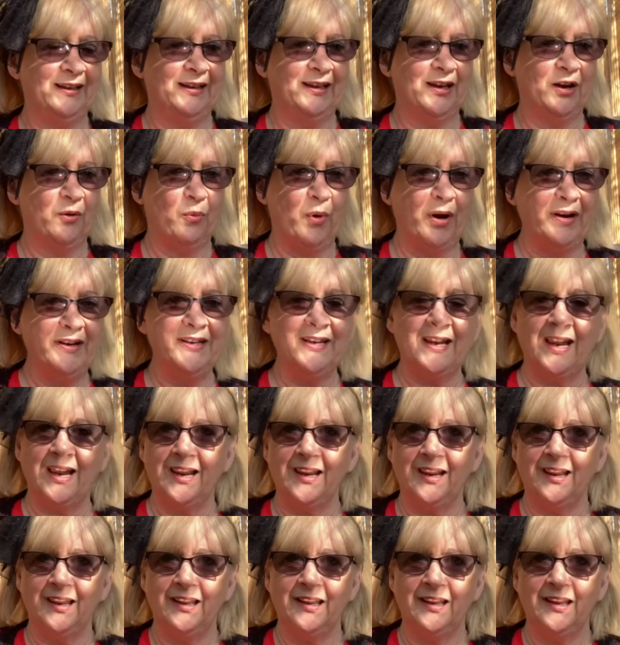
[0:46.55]
One day,
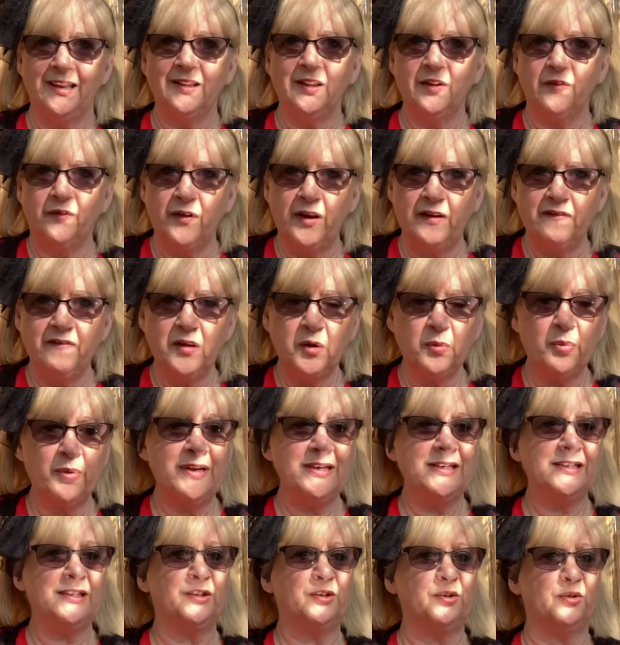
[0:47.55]
the Fairy
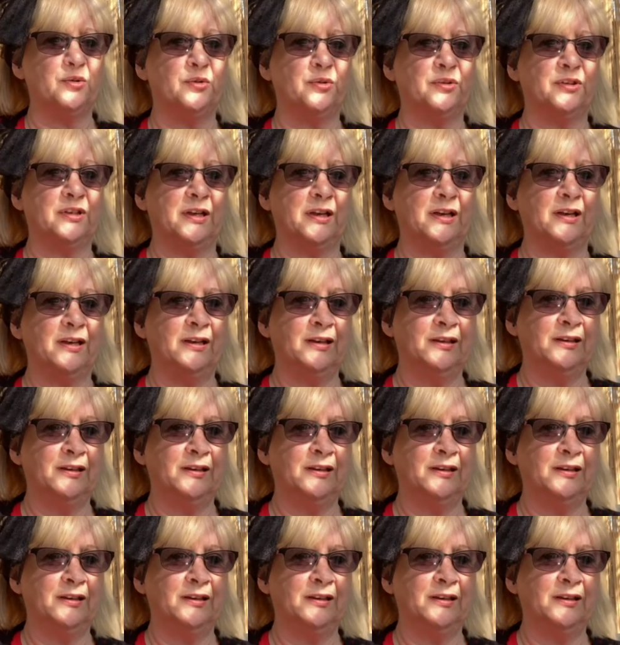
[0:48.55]
Queen's daughter,